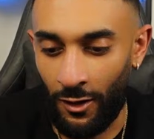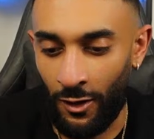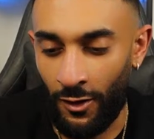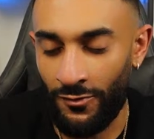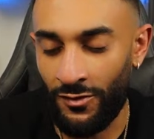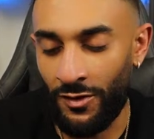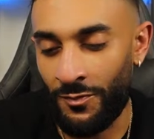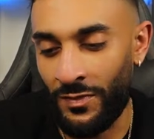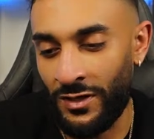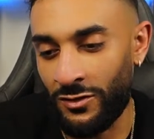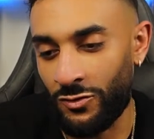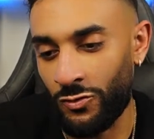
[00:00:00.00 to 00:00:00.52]
on
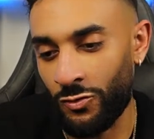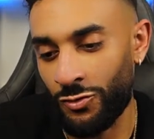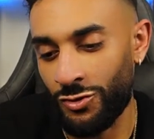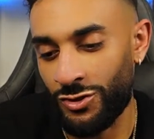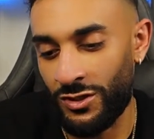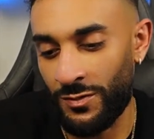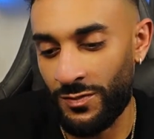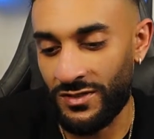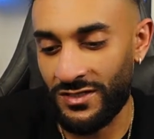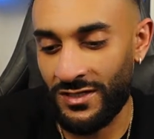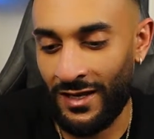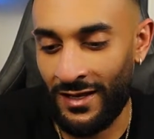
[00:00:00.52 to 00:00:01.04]
the
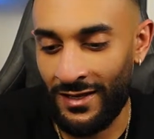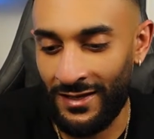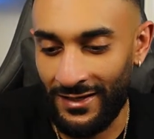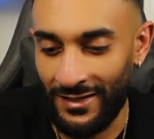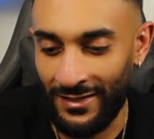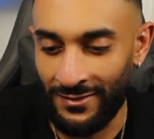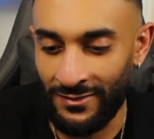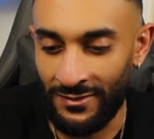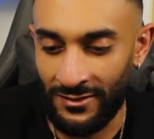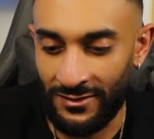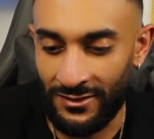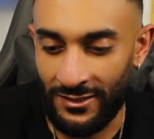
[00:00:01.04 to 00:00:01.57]
mentorship site
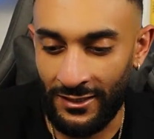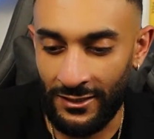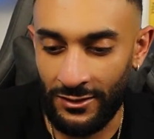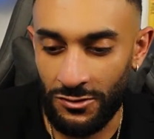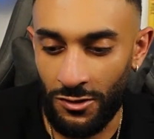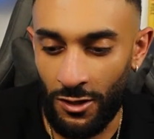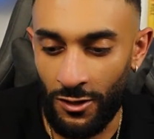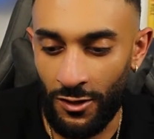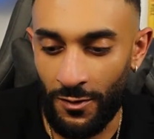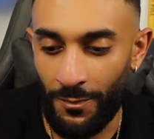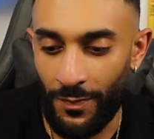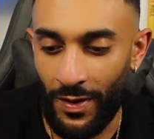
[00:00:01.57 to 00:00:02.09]
in the
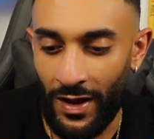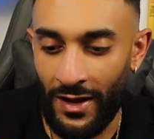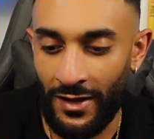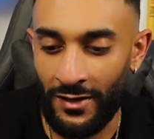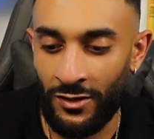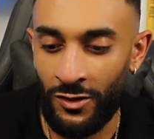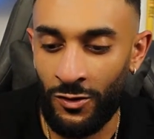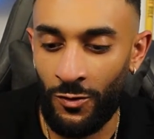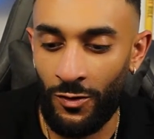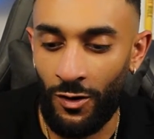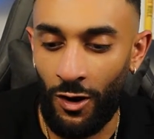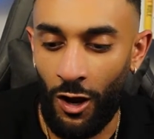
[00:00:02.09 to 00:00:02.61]
TikTok
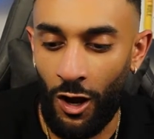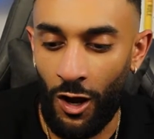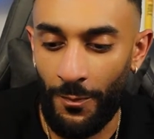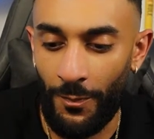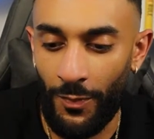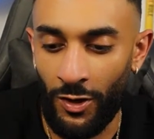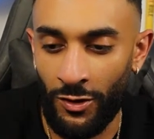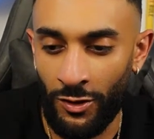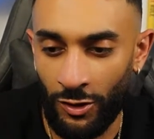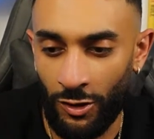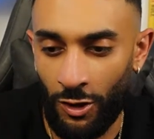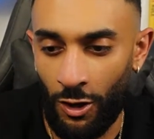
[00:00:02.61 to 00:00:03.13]
bio. Hop
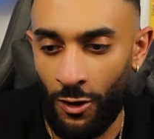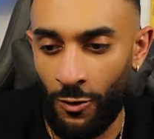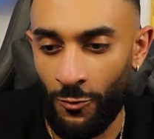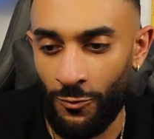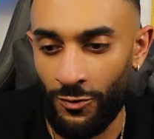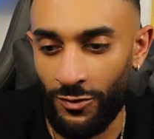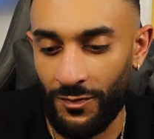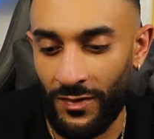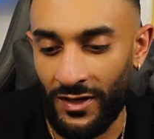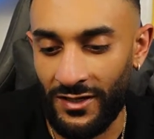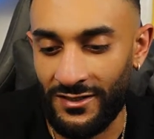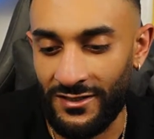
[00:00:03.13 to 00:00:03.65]
on a call
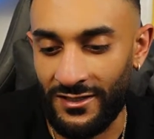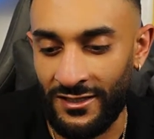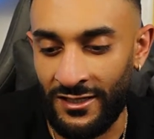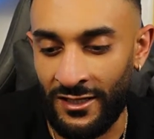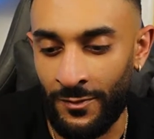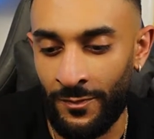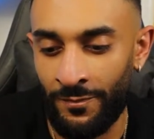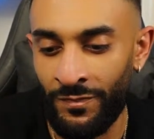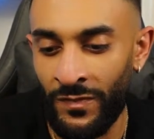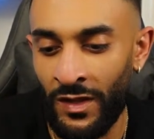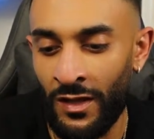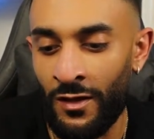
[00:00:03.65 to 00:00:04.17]
with my
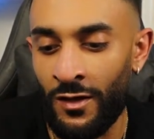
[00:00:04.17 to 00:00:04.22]
team.